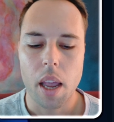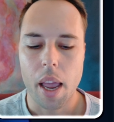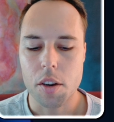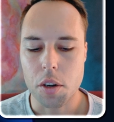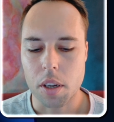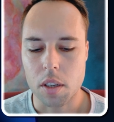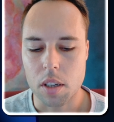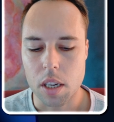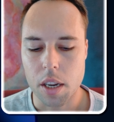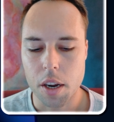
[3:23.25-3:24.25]
As you can
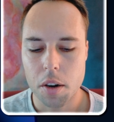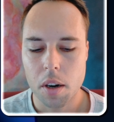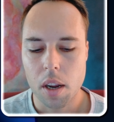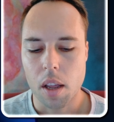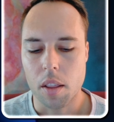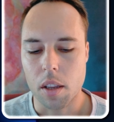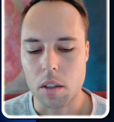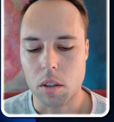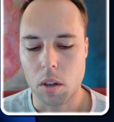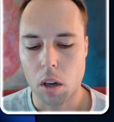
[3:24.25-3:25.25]
see here,
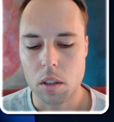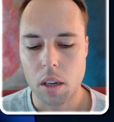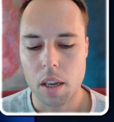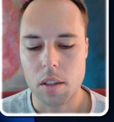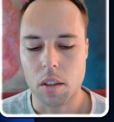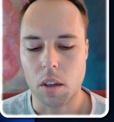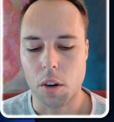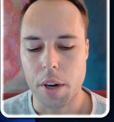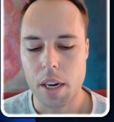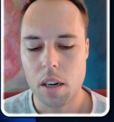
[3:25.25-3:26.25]
this dot isn't
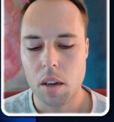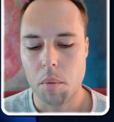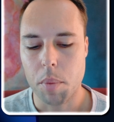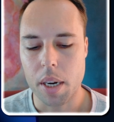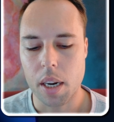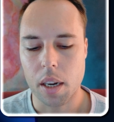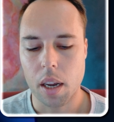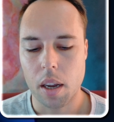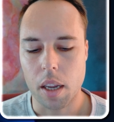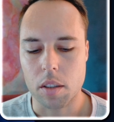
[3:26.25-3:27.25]
green, meaning
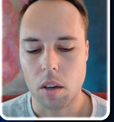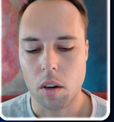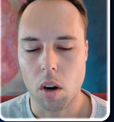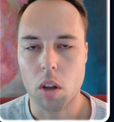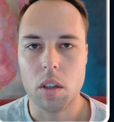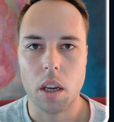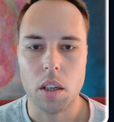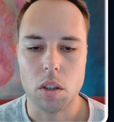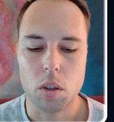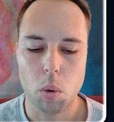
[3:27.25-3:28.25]
it's not
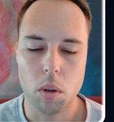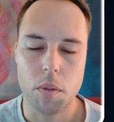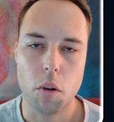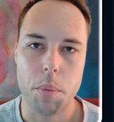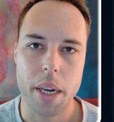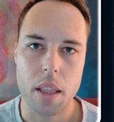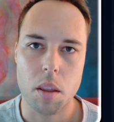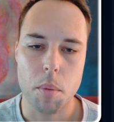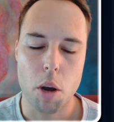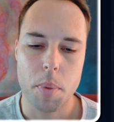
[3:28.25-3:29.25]
installed for me at
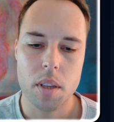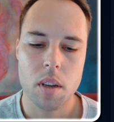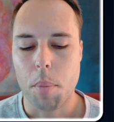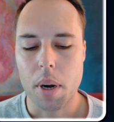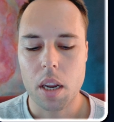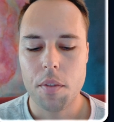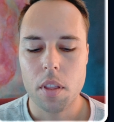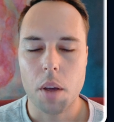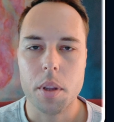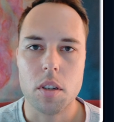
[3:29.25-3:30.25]
the moment. But
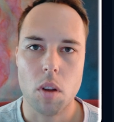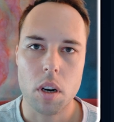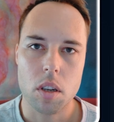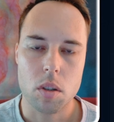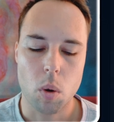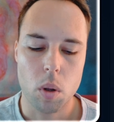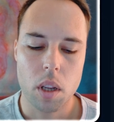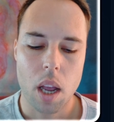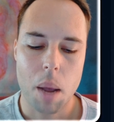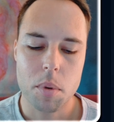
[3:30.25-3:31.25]
even though it's not
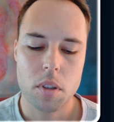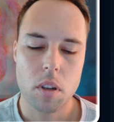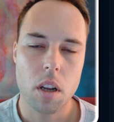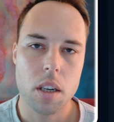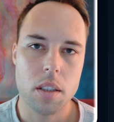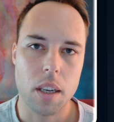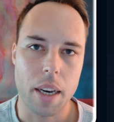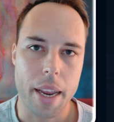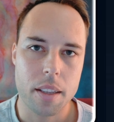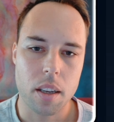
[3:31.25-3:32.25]
installed, I'm still going to
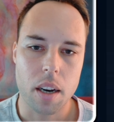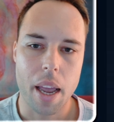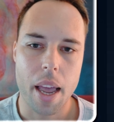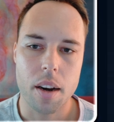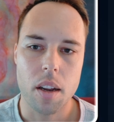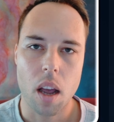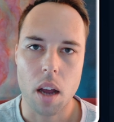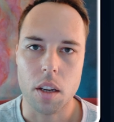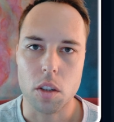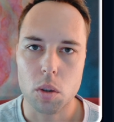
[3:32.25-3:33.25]
select it and
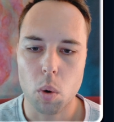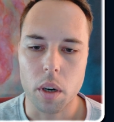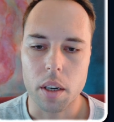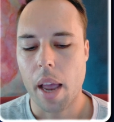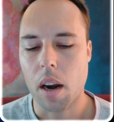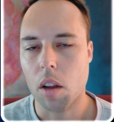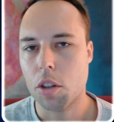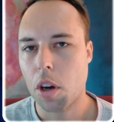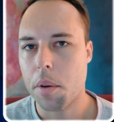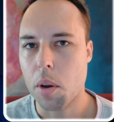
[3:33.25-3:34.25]
uninstall it. And I'll
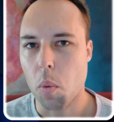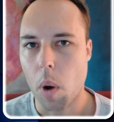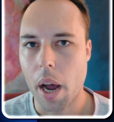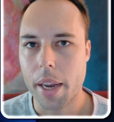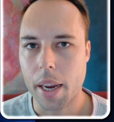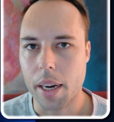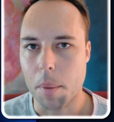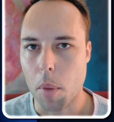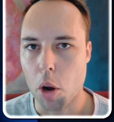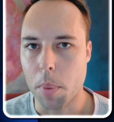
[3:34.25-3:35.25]
show you why in
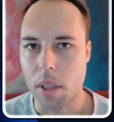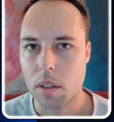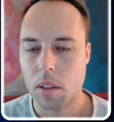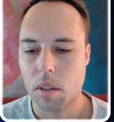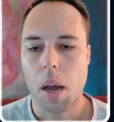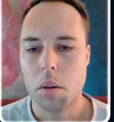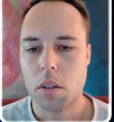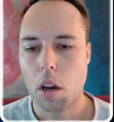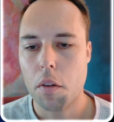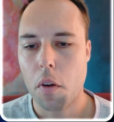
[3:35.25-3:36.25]
a moment. Now,
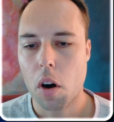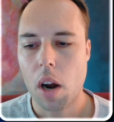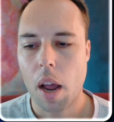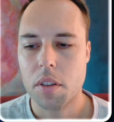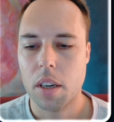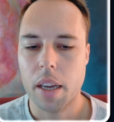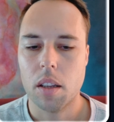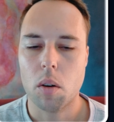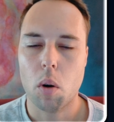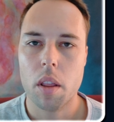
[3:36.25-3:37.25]
so far, I've
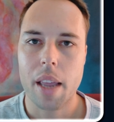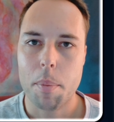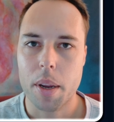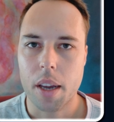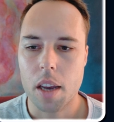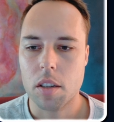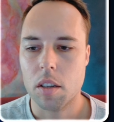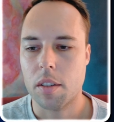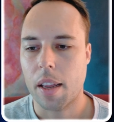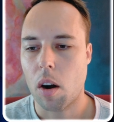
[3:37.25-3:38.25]
selected all of the
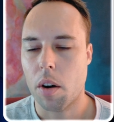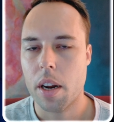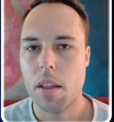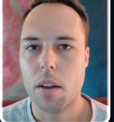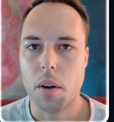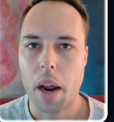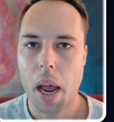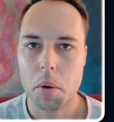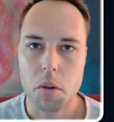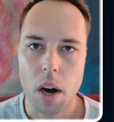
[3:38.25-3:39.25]
applications that are either
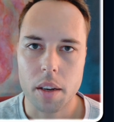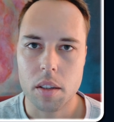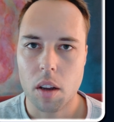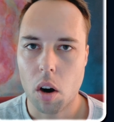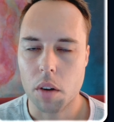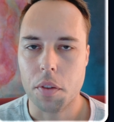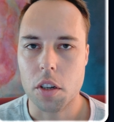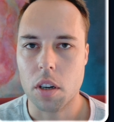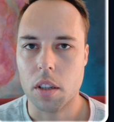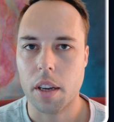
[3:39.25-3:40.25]
outright
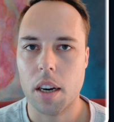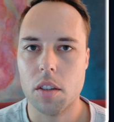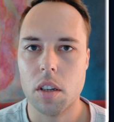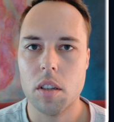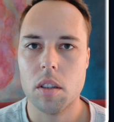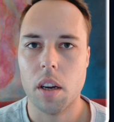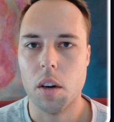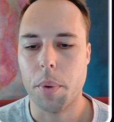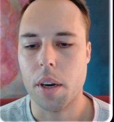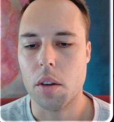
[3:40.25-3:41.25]
artificial intelligence
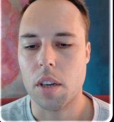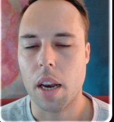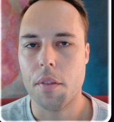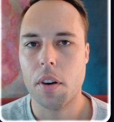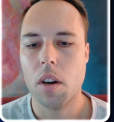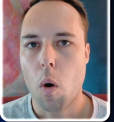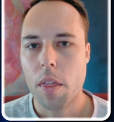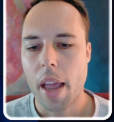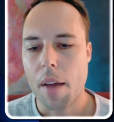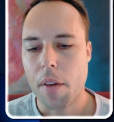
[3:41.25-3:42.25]
in Windows 11 or
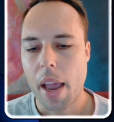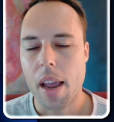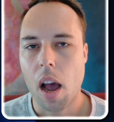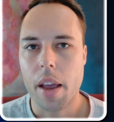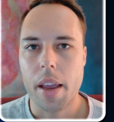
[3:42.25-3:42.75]
they have AI